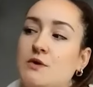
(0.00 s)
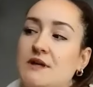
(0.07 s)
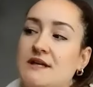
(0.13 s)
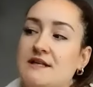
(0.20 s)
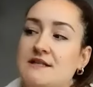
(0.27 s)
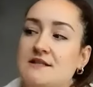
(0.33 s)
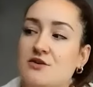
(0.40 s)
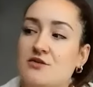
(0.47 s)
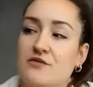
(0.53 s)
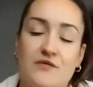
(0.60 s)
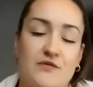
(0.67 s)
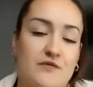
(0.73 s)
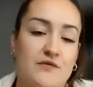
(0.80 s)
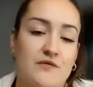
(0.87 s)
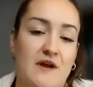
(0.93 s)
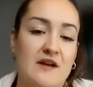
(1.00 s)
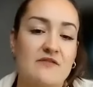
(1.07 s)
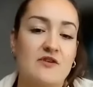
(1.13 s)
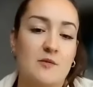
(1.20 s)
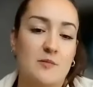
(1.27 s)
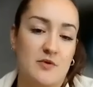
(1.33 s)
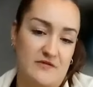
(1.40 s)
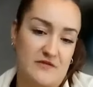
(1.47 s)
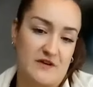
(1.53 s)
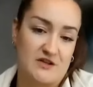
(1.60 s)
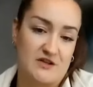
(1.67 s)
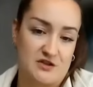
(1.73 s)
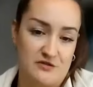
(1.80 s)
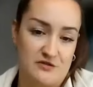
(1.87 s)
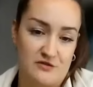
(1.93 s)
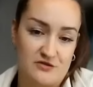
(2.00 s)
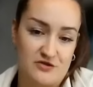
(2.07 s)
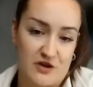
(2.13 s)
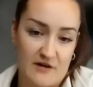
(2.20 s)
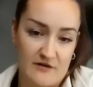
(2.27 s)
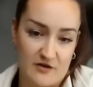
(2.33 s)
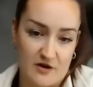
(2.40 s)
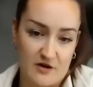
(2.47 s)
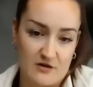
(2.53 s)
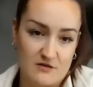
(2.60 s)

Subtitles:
is your favorite professional driver?